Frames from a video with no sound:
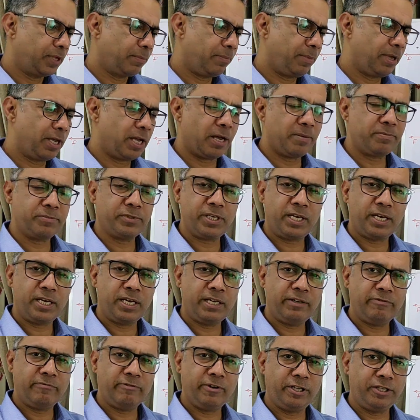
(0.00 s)
becomes
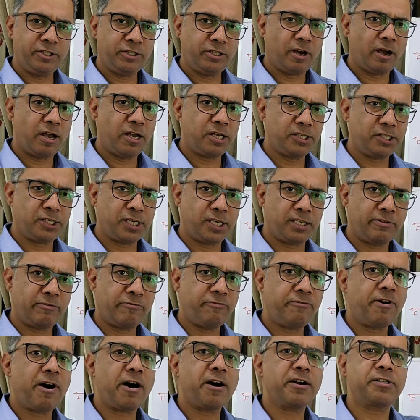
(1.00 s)
negatively charged and the
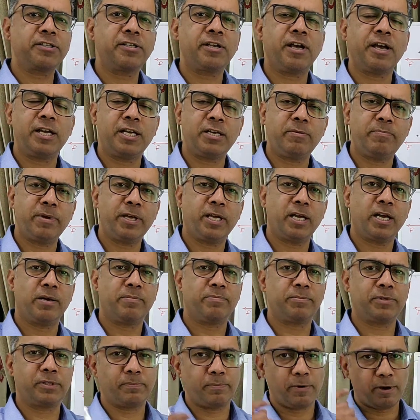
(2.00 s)
far side
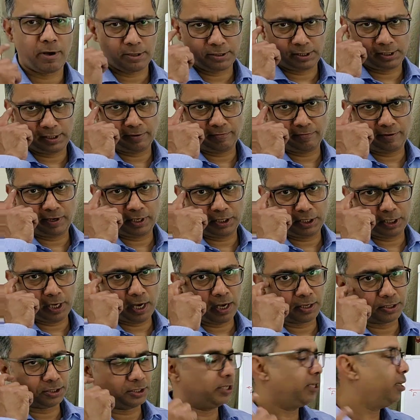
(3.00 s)
becomes positively
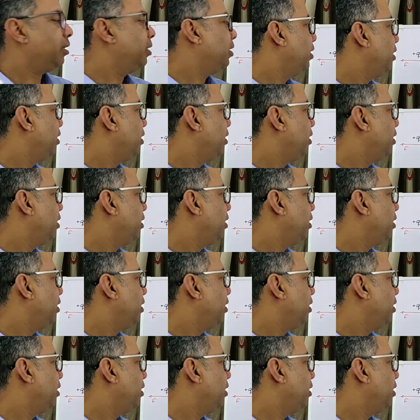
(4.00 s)
charged.